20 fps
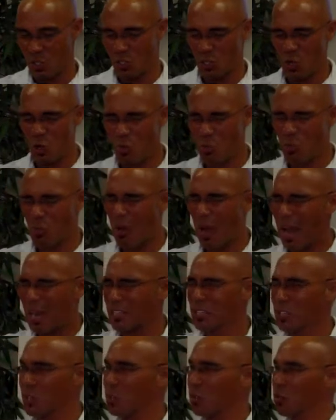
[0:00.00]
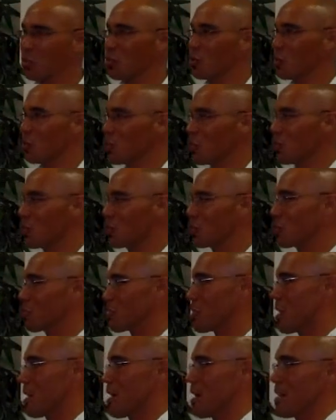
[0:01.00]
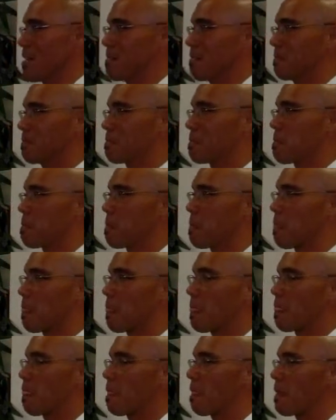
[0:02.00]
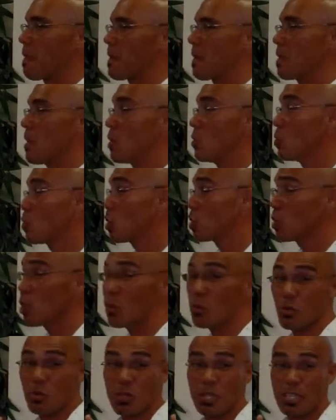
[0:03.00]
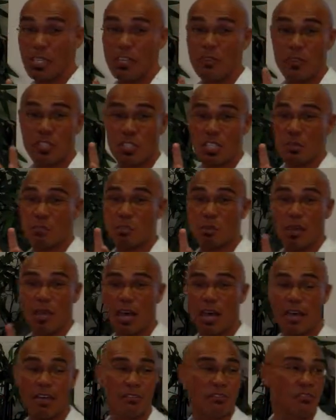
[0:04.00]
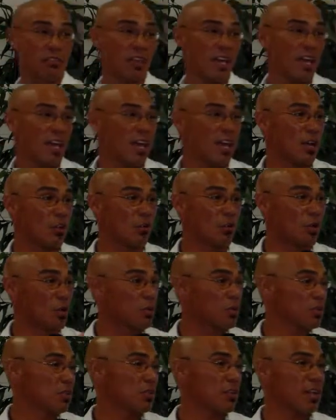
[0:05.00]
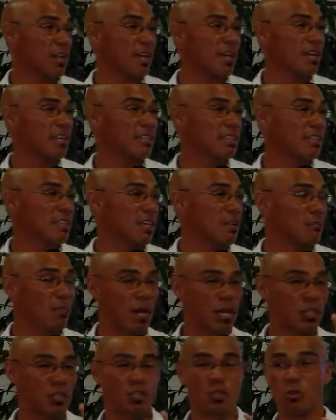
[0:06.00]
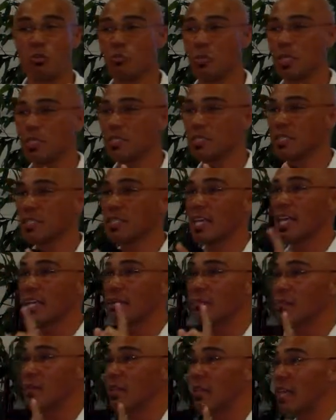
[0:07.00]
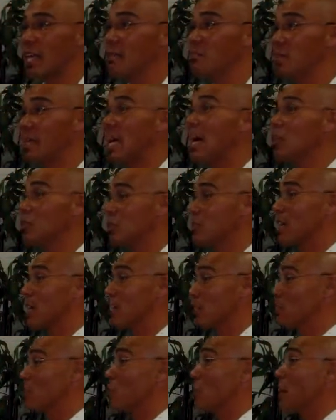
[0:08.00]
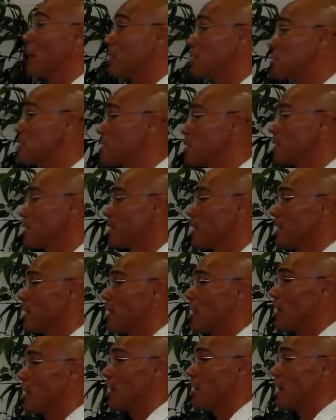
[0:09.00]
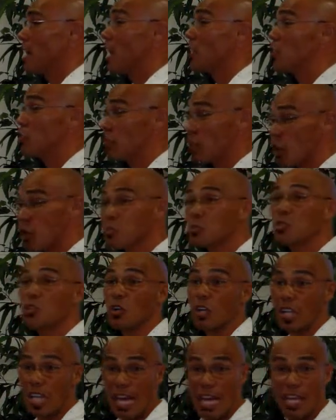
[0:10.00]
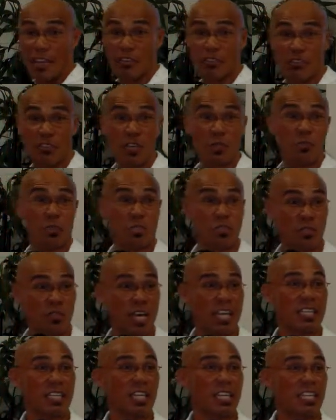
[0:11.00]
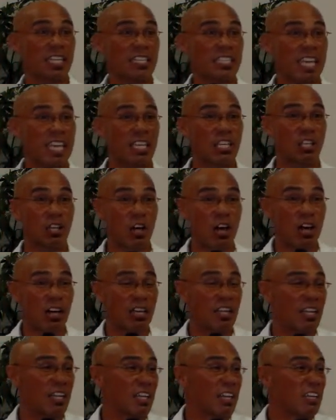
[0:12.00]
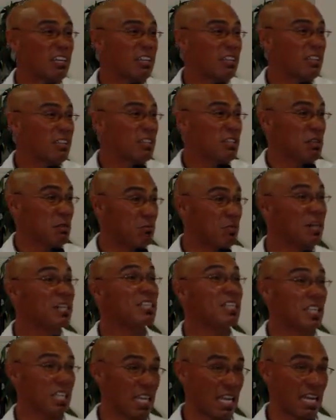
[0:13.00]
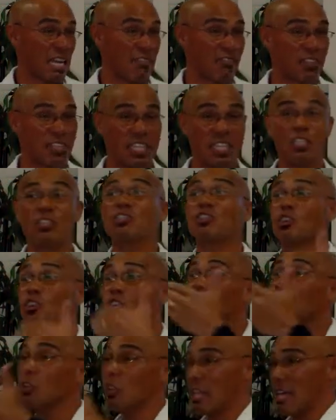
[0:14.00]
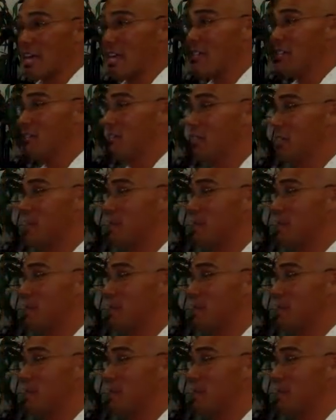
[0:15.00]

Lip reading: So practical, the words of God. And you can go live a simple life and work with your hands and mind your own business and be outside of Christ. And you've helped your life, but you've not taken on the abundant life and the eternal life.